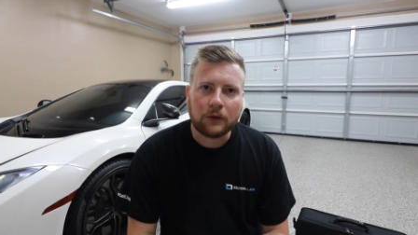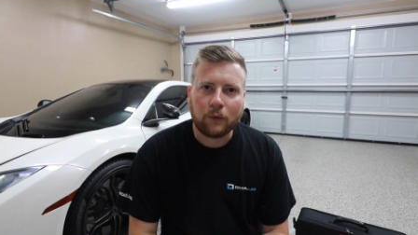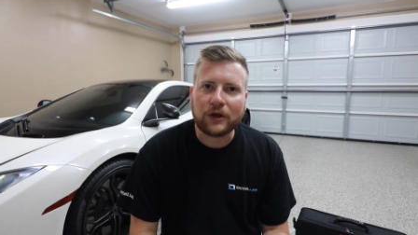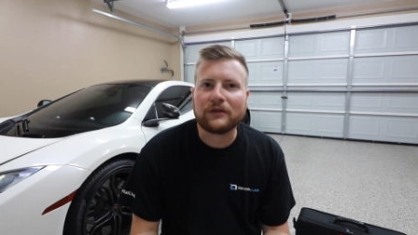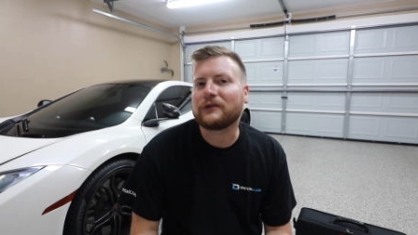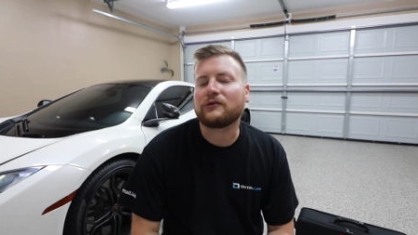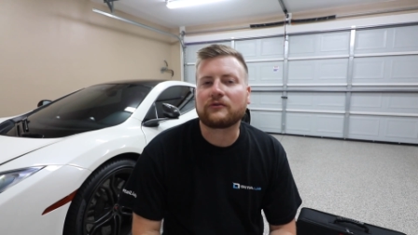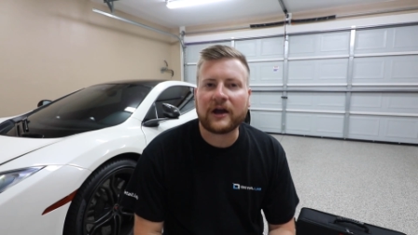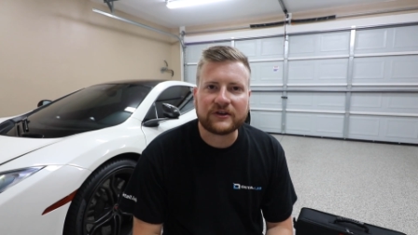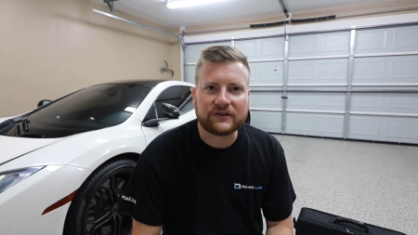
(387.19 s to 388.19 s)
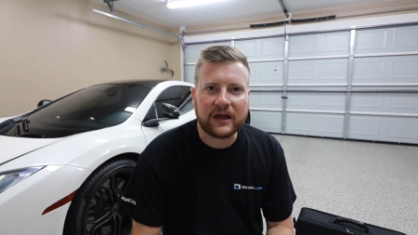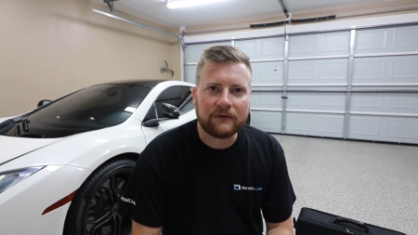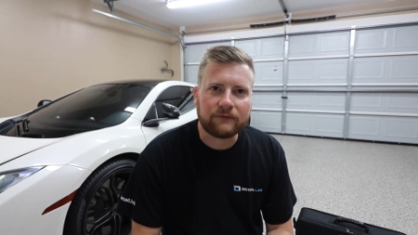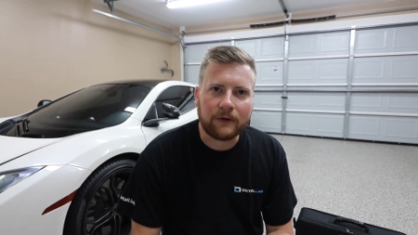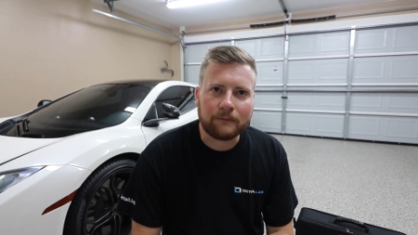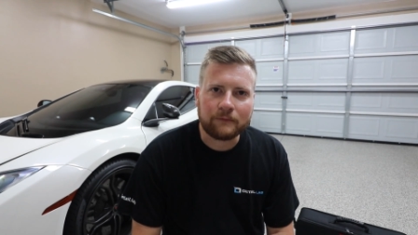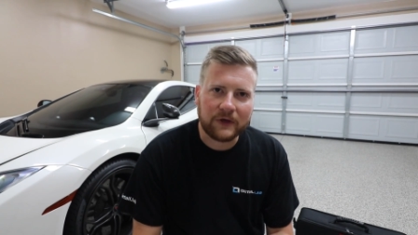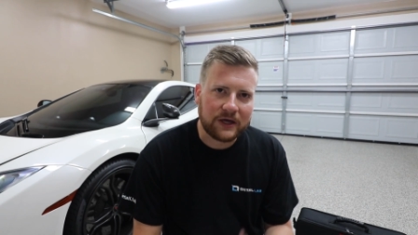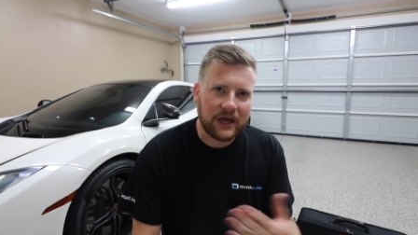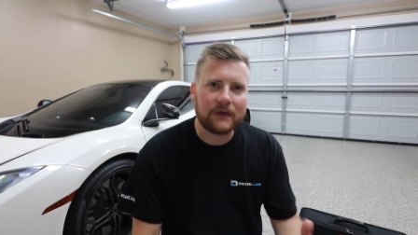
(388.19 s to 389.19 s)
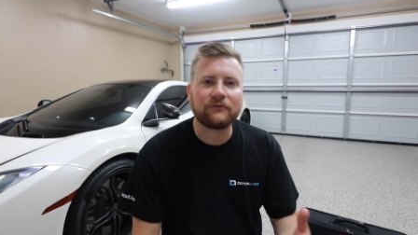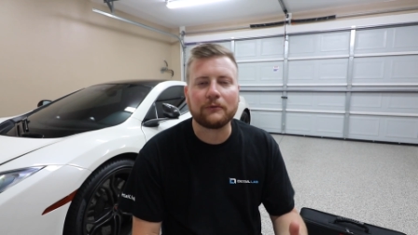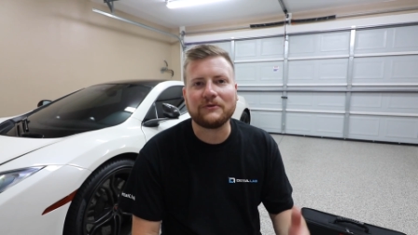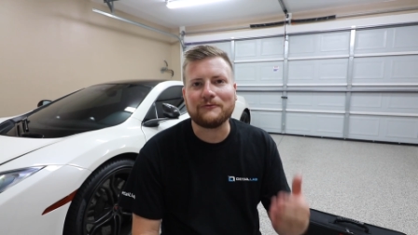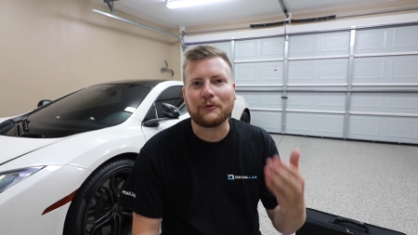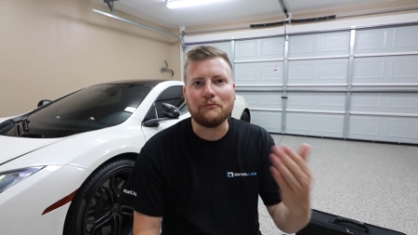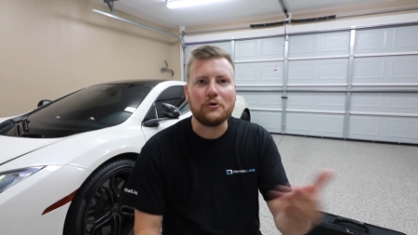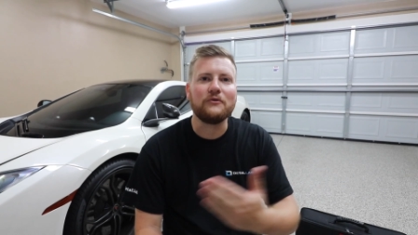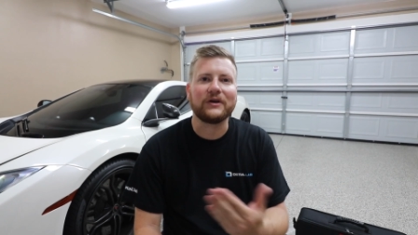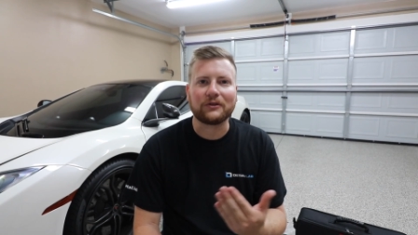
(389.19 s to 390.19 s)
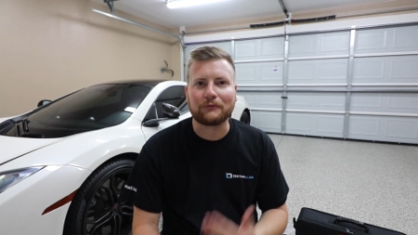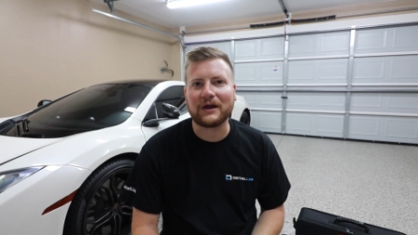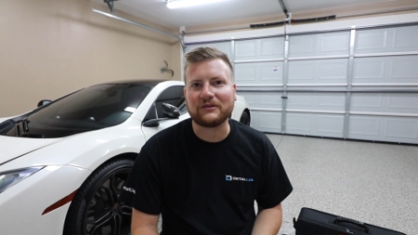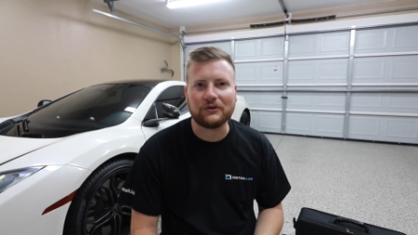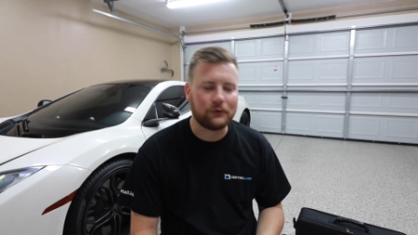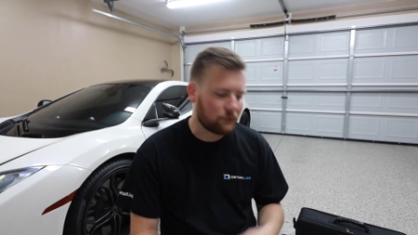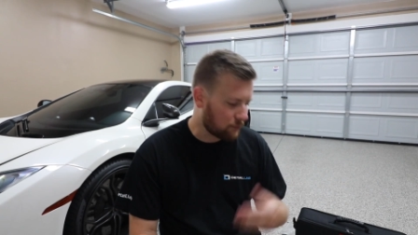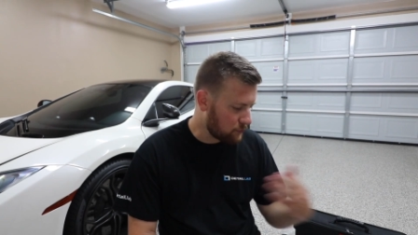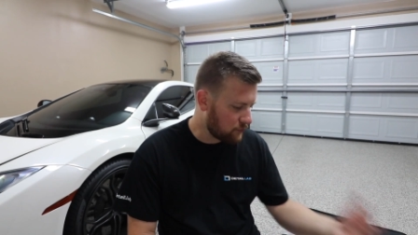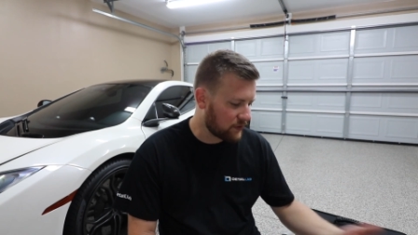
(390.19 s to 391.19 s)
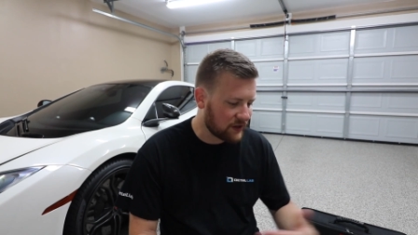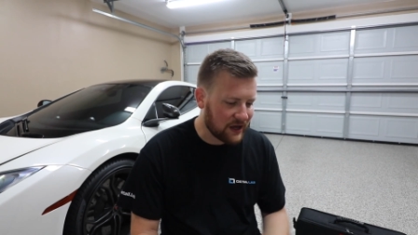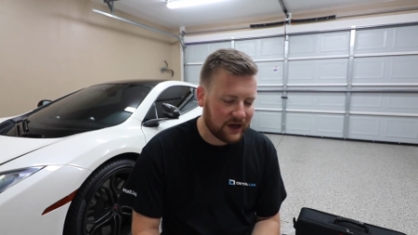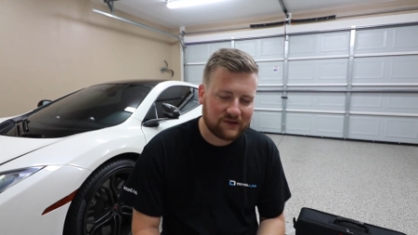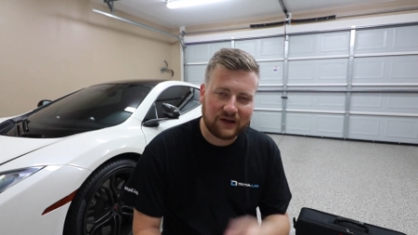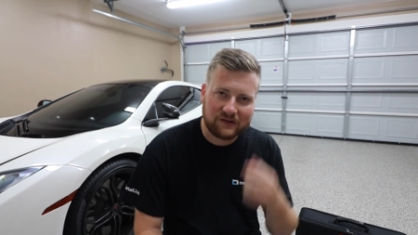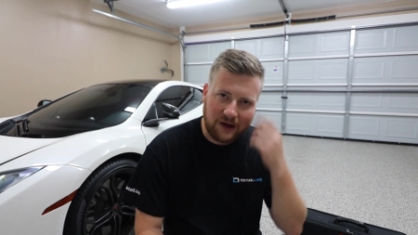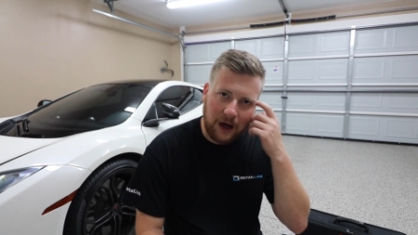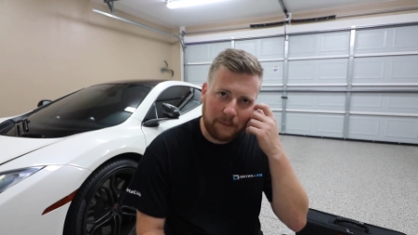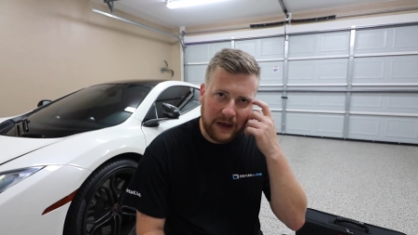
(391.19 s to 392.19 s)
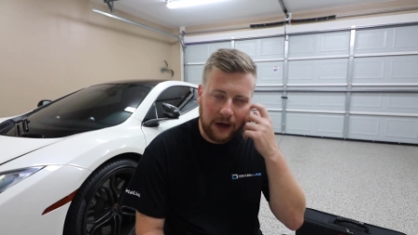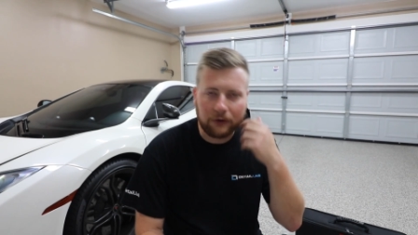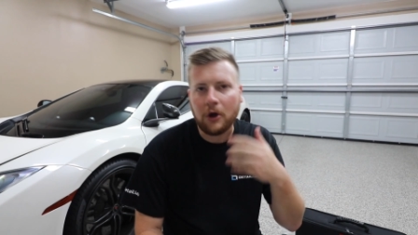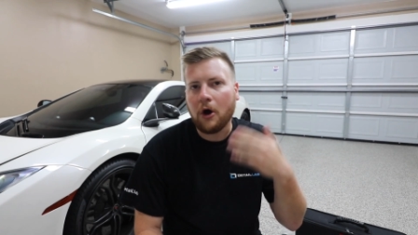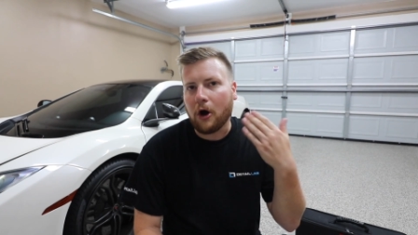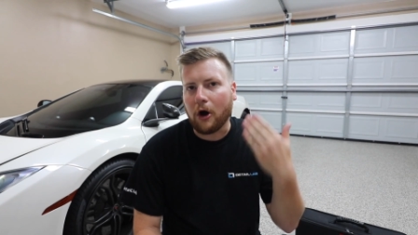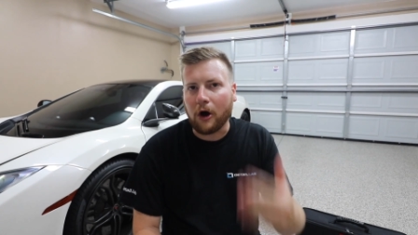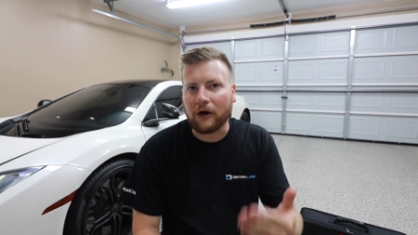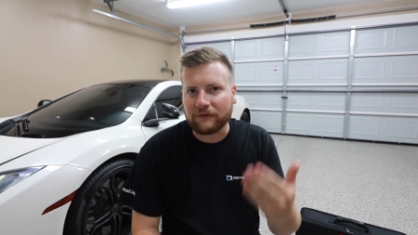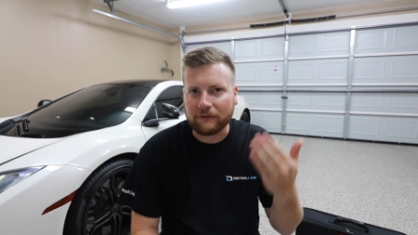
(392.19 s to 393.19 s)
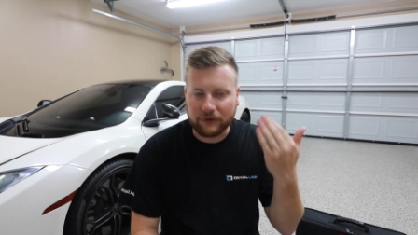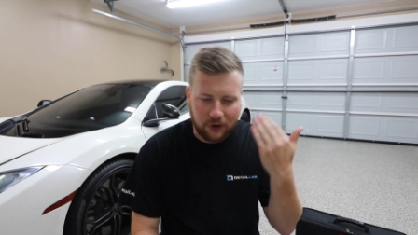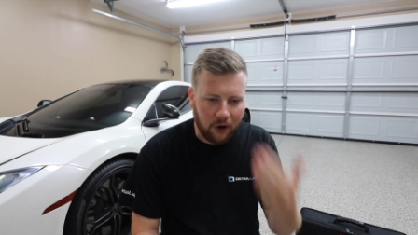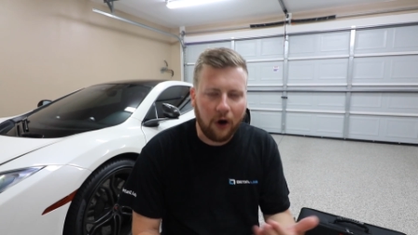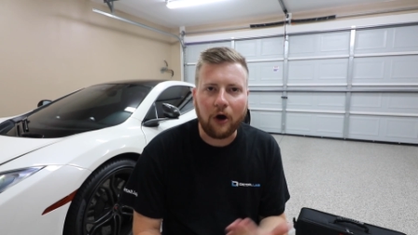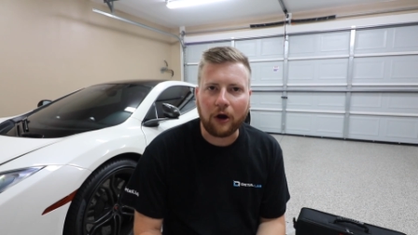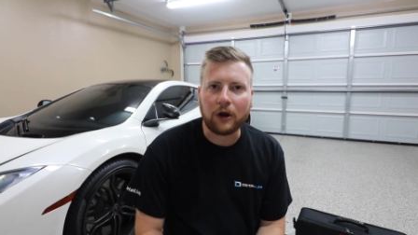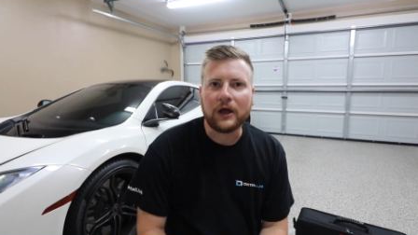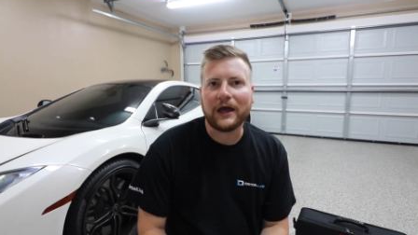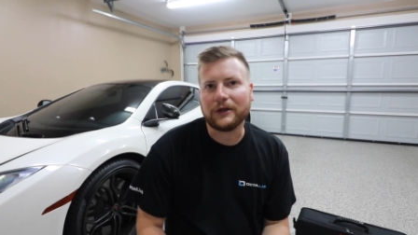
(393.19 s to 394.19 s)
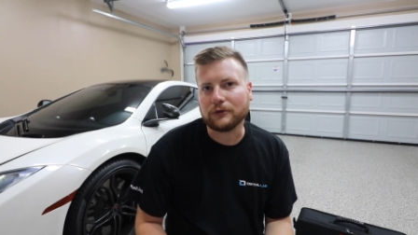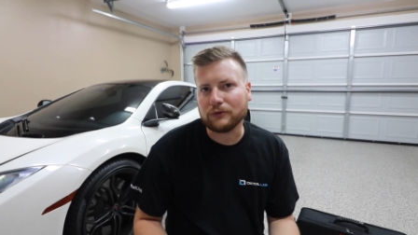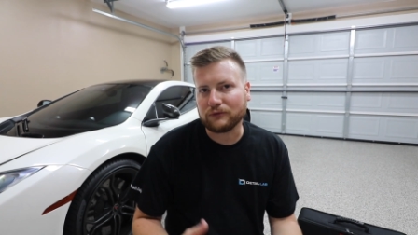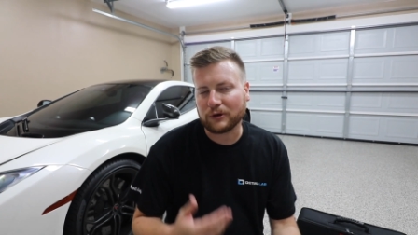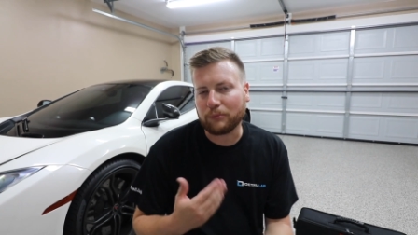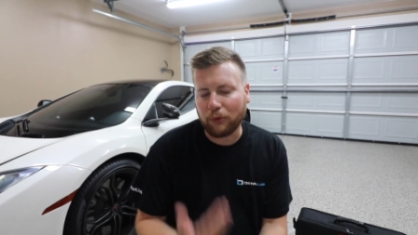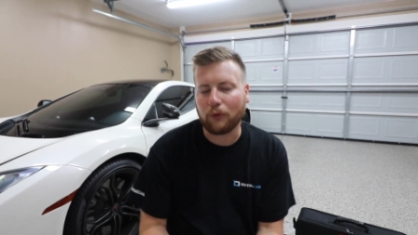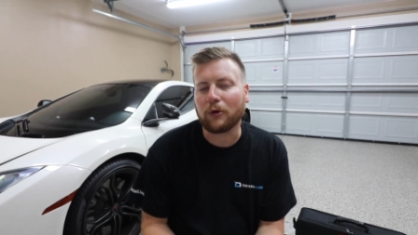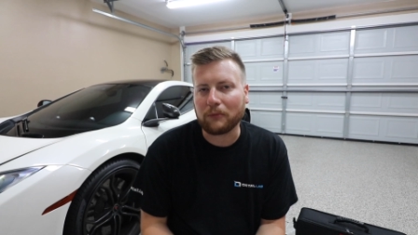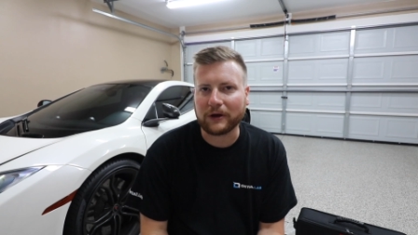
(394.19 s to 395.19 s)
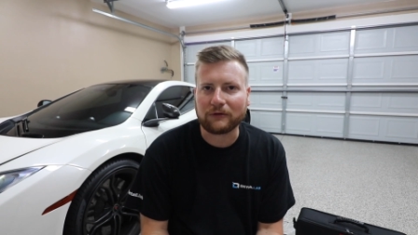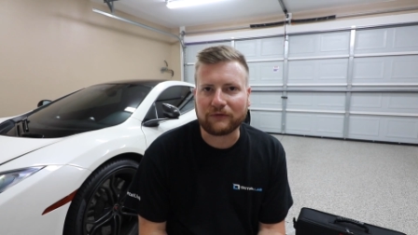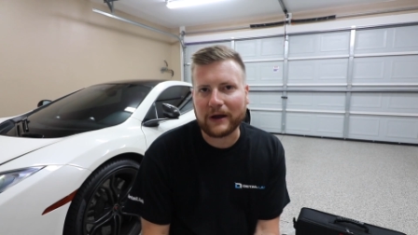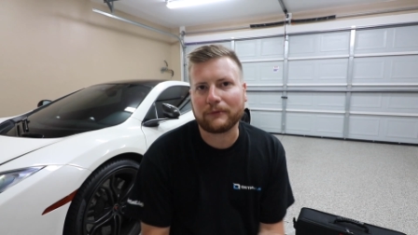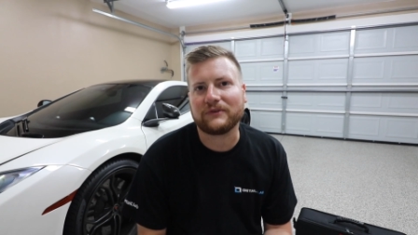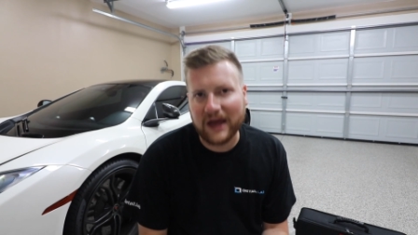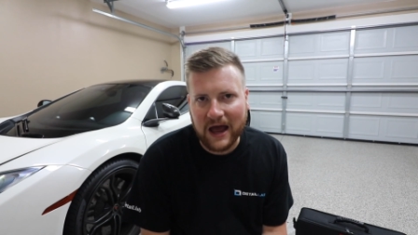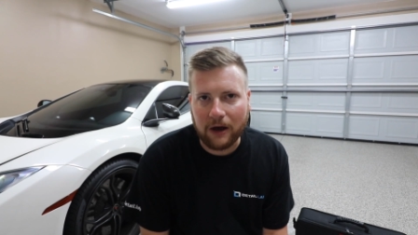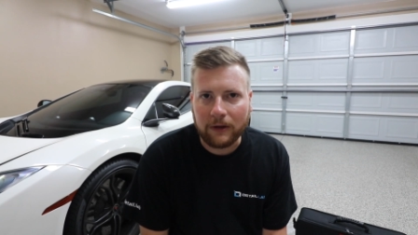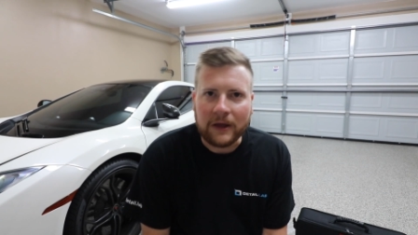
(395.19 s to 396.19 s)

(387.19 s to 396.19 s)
where do you think those scratches came from? They came from removing the residue and removing the excess compound off of the car, and you're using a poor microfiber towel.